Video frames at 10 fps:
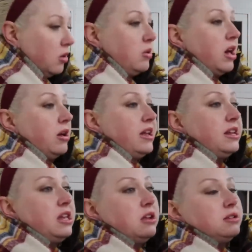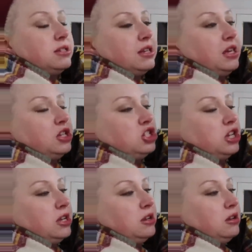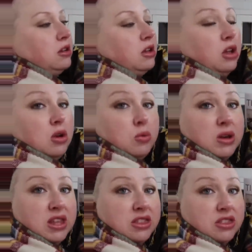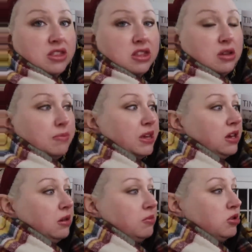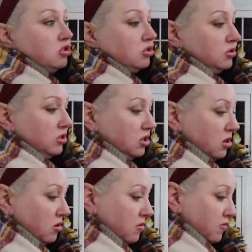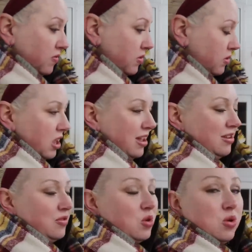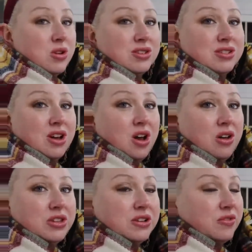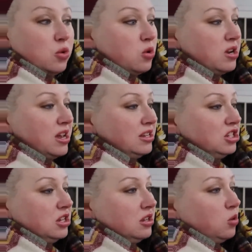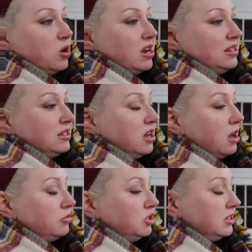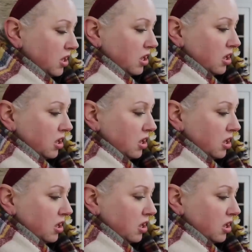Well, and here's a kitchen with the big commercial stove. And of course, all the different organizing, organizing options